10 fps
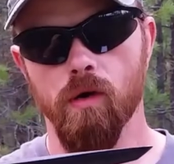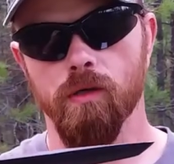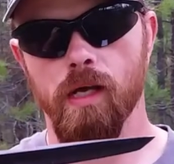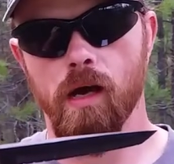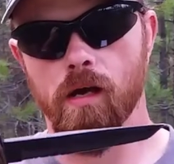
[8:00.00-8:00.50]

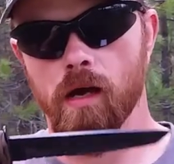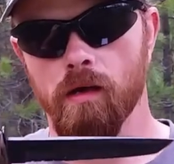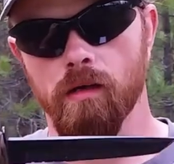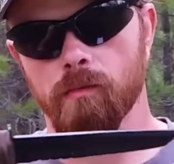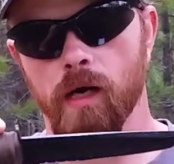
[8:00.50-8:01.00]
broke down out
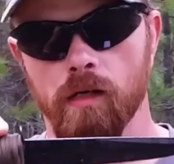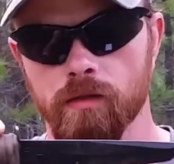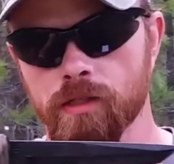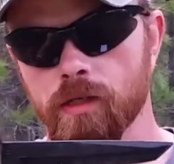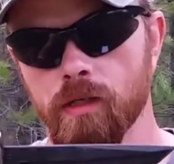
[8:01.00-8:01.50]
here in the
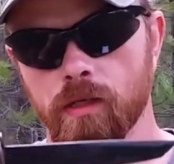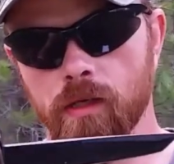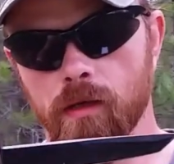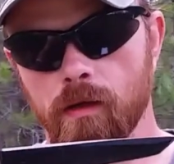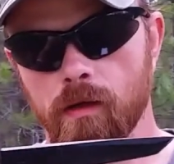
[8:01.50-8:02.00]
mountains.
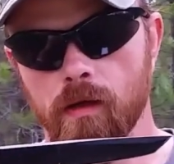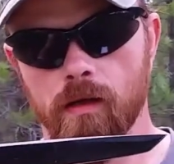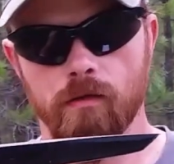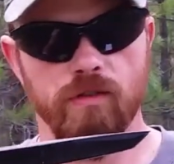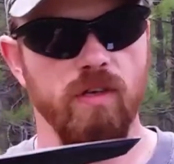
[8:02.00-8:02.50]

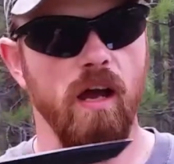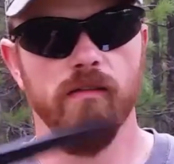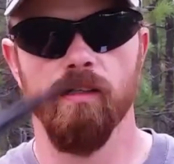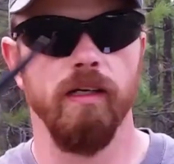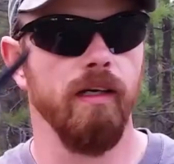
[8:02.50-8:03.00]
He was
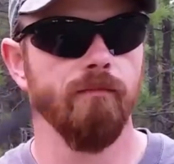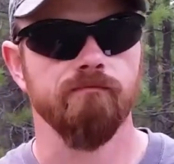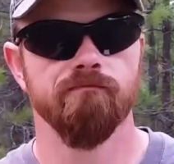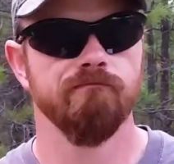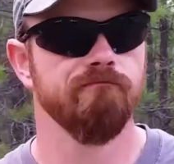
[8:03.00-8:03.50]
driving like a
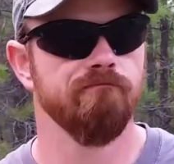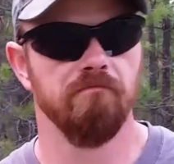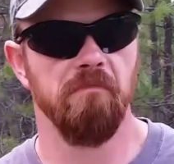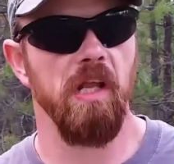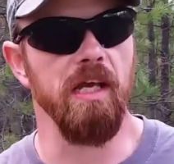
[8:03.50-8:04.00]

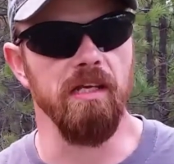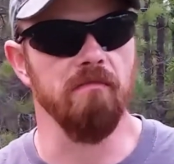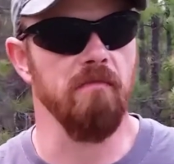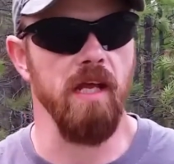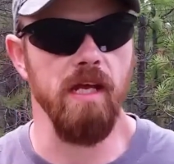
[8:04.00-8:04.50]
late
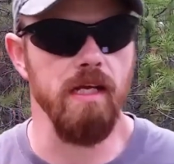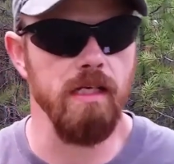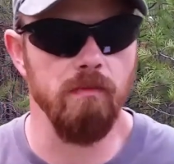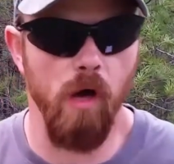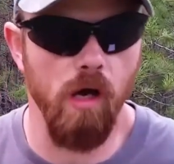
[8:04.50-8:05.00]

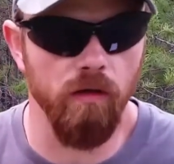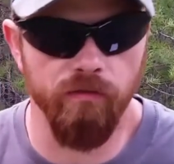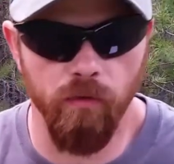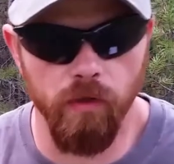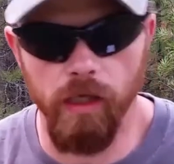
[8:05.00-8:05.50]
80s model
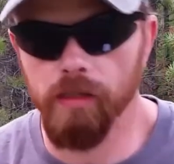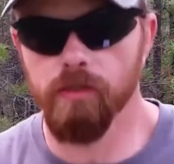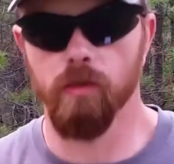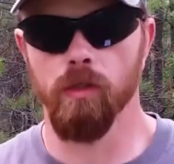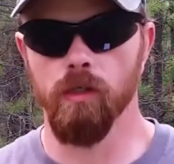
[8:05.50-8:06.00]
Ford
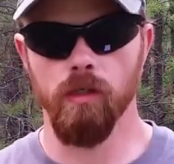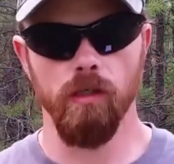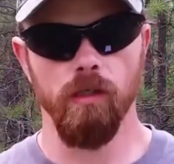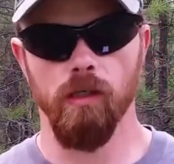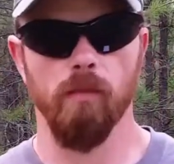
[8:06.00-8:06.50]
Escort.
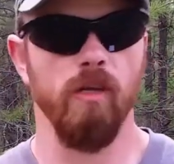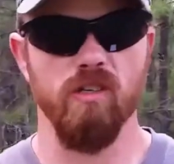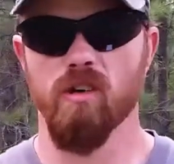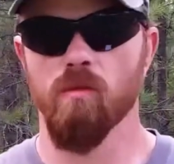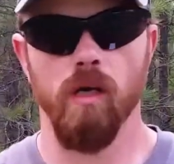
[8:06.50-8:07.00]
I'm not
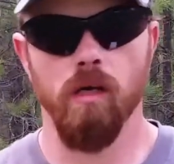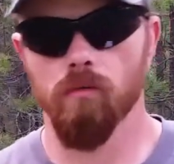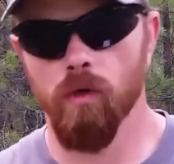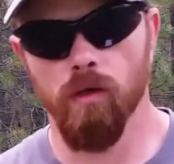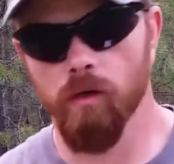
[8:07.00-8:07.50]
sure
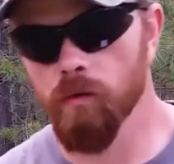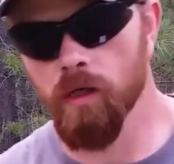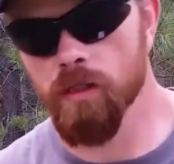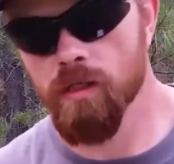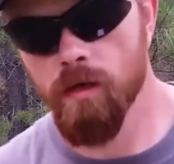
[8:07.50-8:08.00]
what it
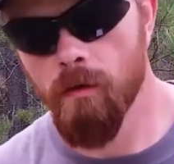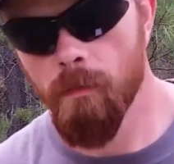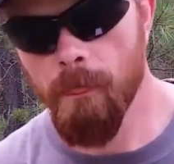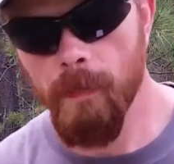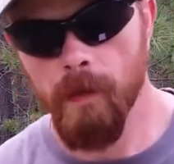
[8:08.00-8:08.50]
was.
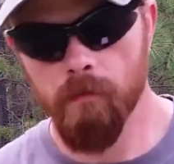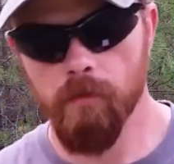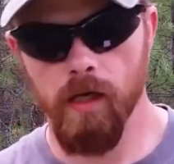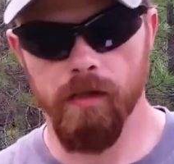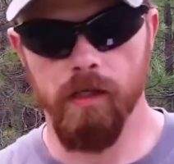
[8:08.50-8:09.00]

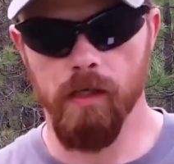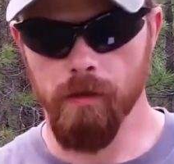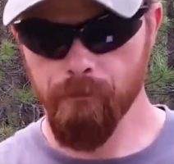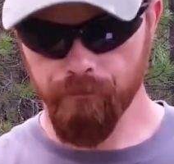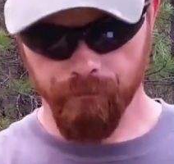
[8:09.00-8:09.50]
But the